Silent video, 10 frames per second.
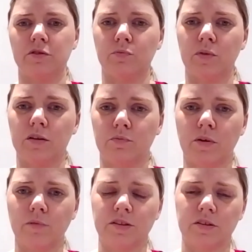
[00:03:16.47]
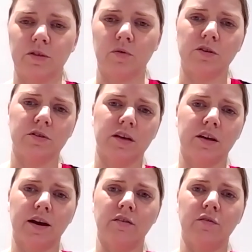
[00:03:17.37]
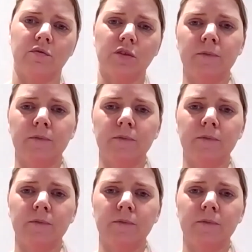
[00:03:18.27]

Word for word: but probably some of the ones that are kind of